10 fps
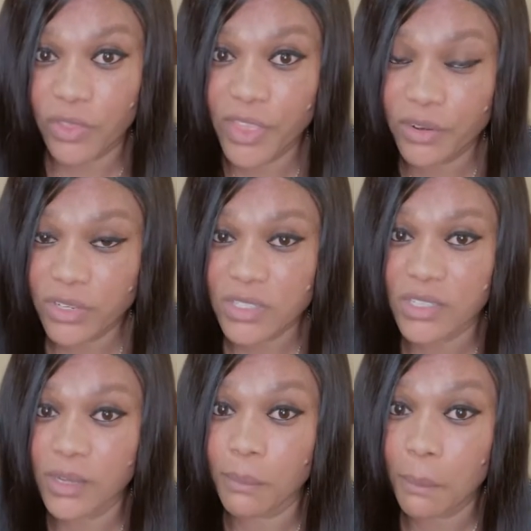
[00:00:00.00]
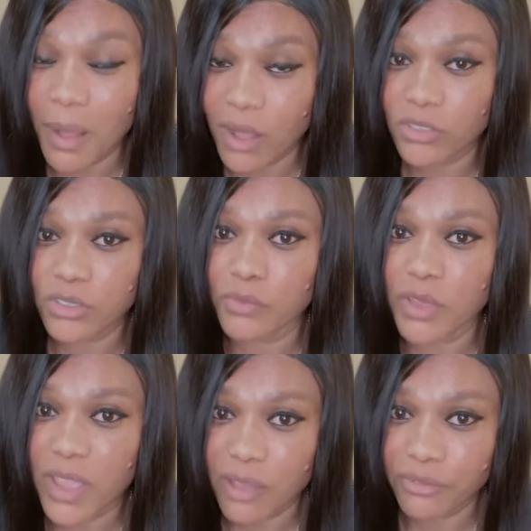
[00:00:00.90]
there is an amount
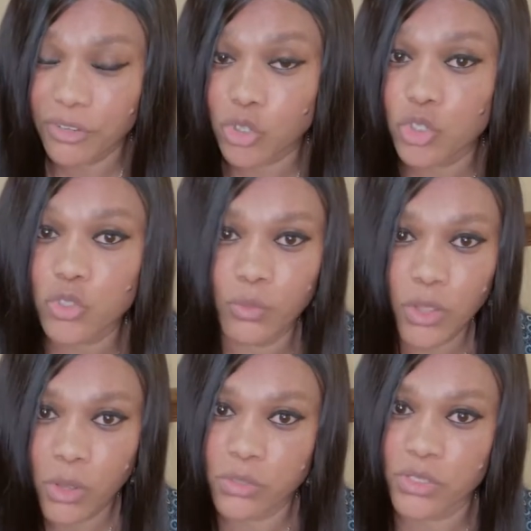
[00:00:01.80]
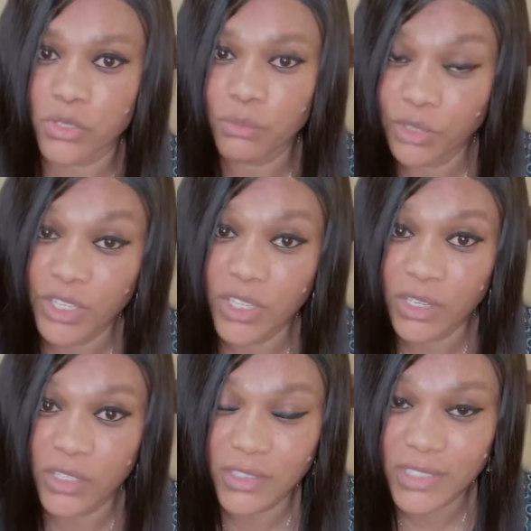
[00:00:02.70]
of caffeine you should be consuming
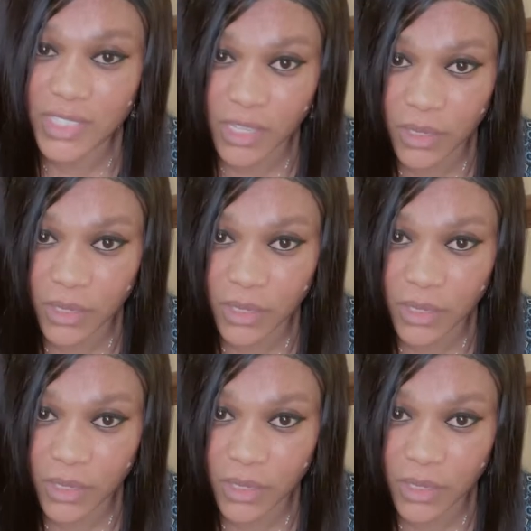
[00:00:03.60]
in a day